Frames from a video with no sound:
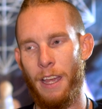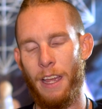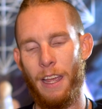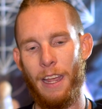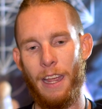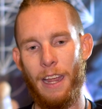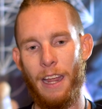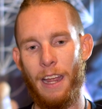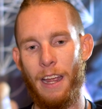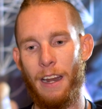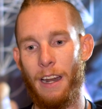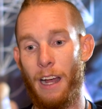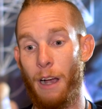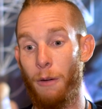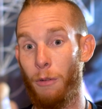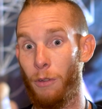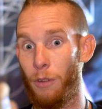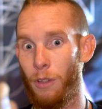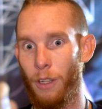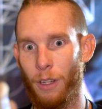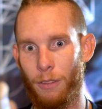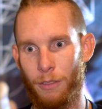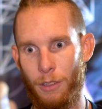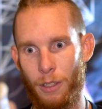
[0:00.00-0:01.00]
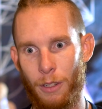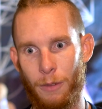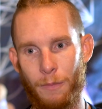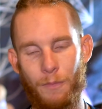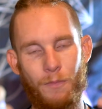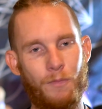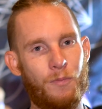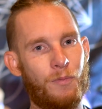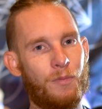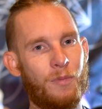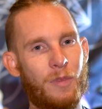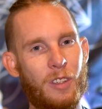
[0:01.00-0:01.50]
and I would love to.
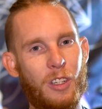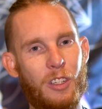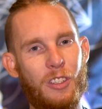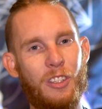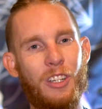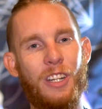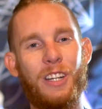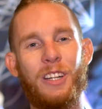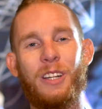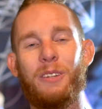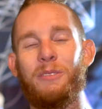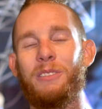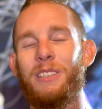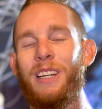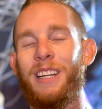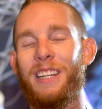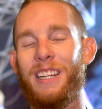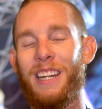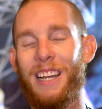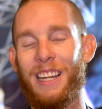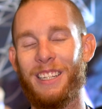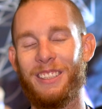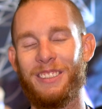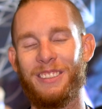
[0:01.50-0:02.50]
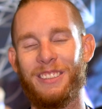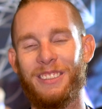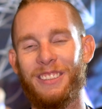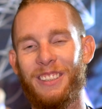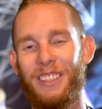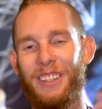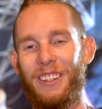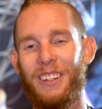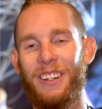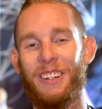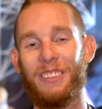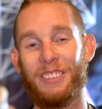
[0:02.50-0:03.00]
She ended up saying yes.
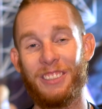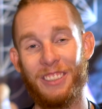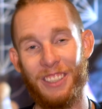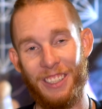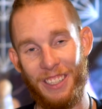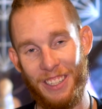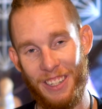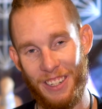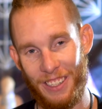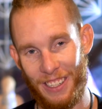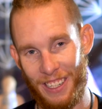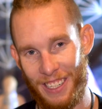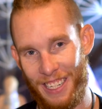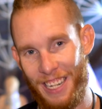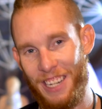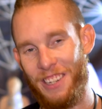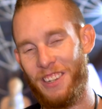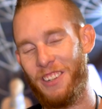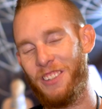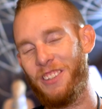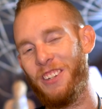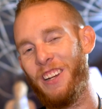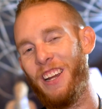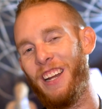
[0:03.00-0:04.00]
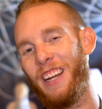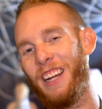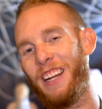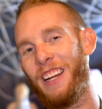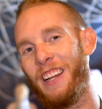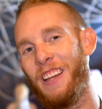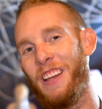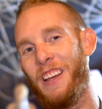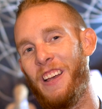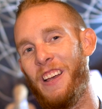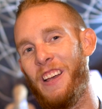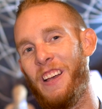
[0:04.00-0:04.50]
So I'm starting yoga teacher training
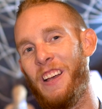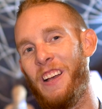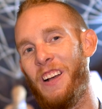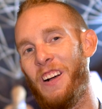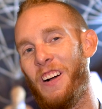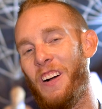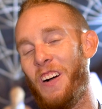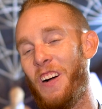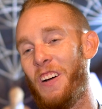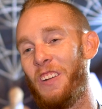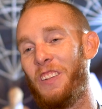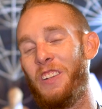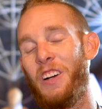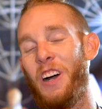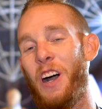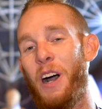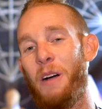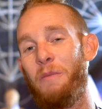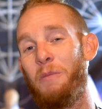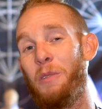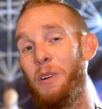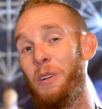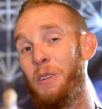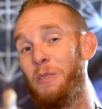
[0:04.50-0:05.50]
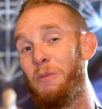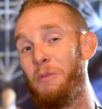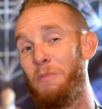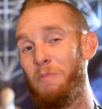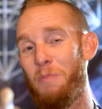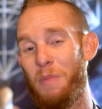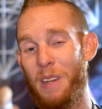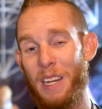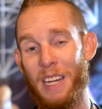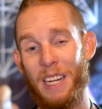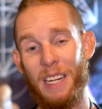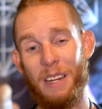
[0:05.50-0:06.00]
on top of
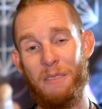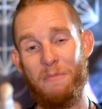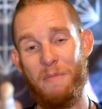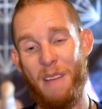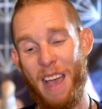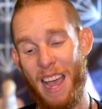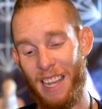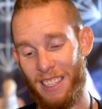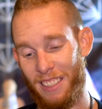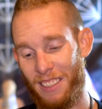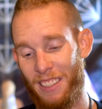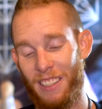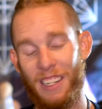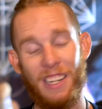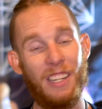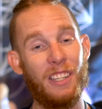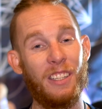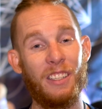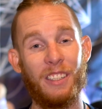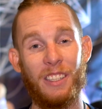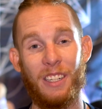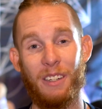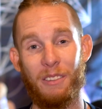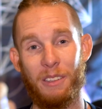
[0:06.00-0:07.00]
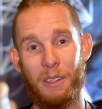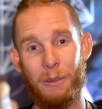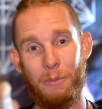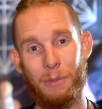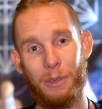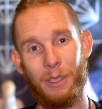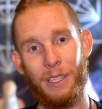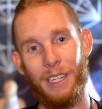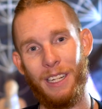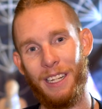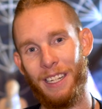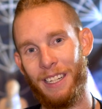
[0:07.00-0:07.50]
being a master healer I'm
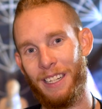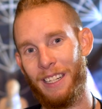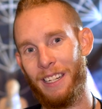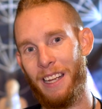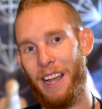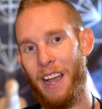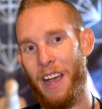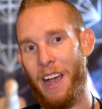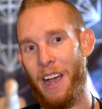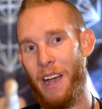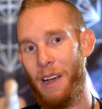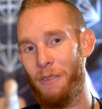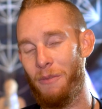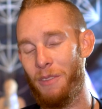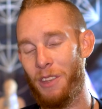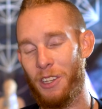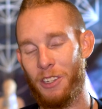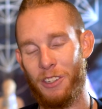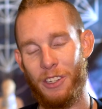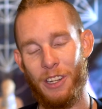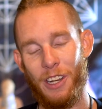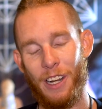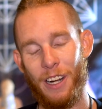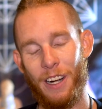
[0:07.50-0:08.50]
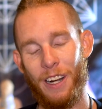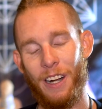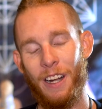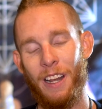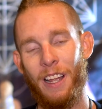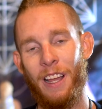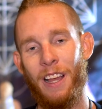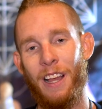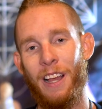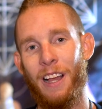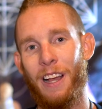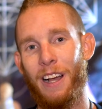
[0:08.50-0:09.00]
completing this year.
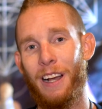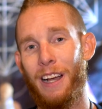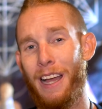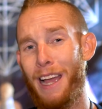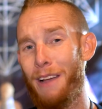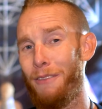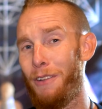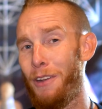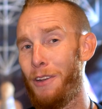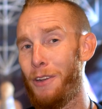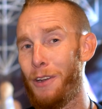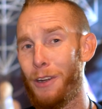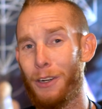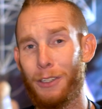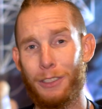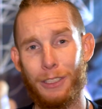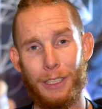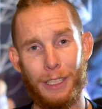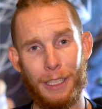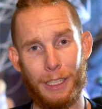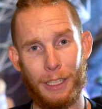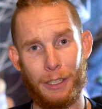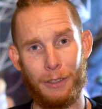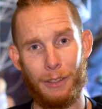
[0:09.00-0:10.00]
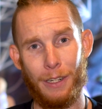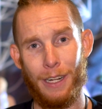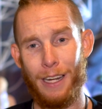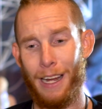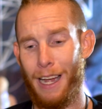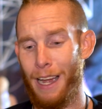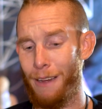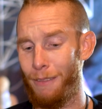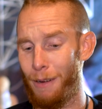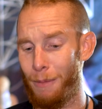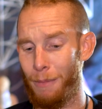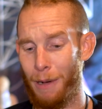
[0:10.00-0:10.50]
I have a nursing degree,
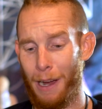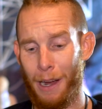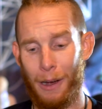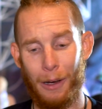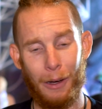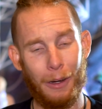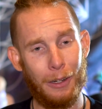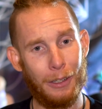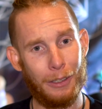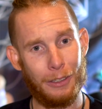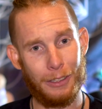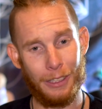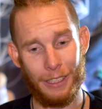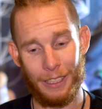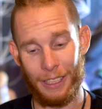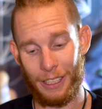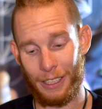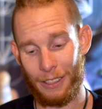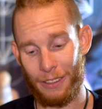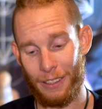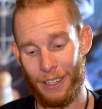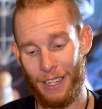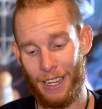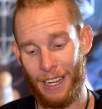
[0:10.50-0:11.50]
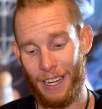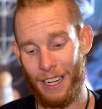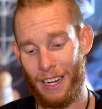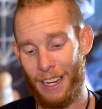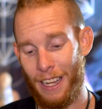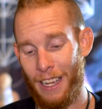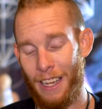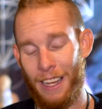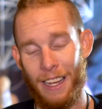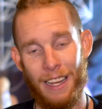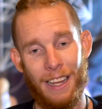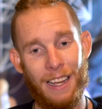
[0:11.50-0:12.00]
I have a biology degree.
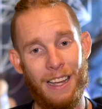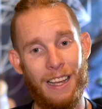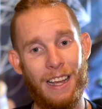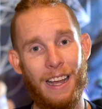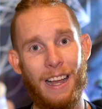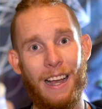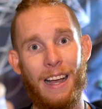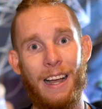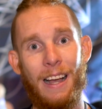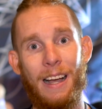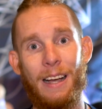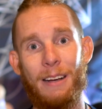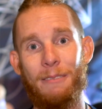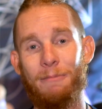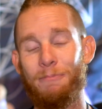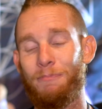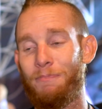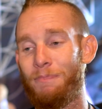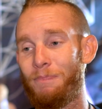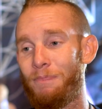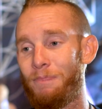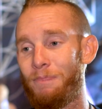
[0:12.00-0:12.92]
So